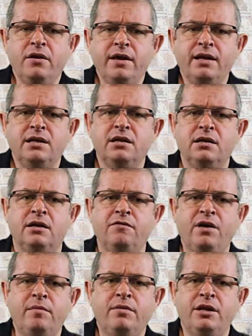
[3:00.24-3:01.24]
then, in
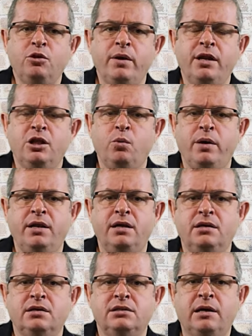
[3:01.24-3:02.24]
February
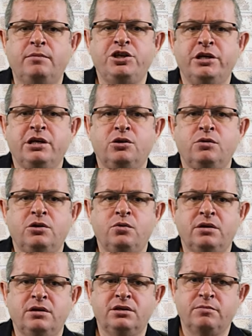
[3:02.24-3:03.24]
2020, subjected her to
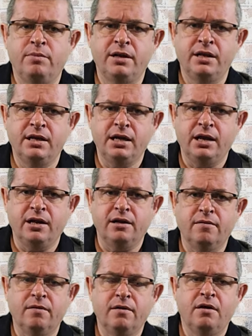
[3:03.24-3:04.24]
a discipline
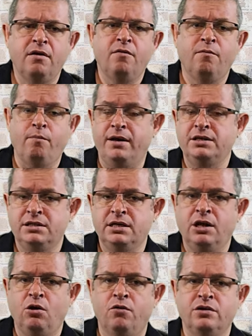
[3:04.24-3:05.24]
hearing,
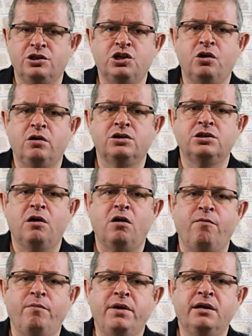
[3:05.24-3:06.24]
basically on the charges
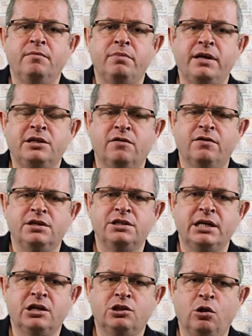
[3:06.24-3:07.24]
of being in breach of the
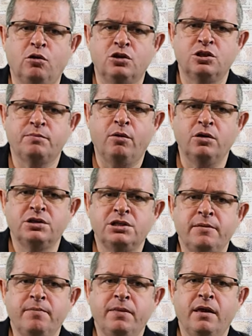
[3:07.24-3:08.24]
zero tolerance
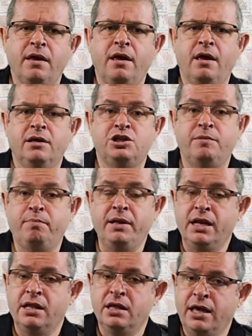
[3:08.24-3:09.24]
policy. She
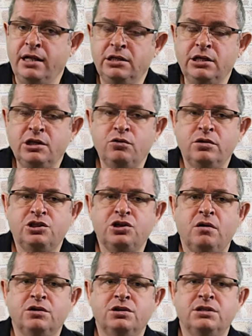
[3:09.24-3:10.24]
pleaded guilty to the
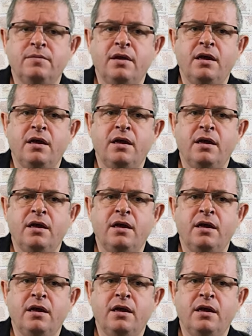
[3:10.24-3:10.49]
charges,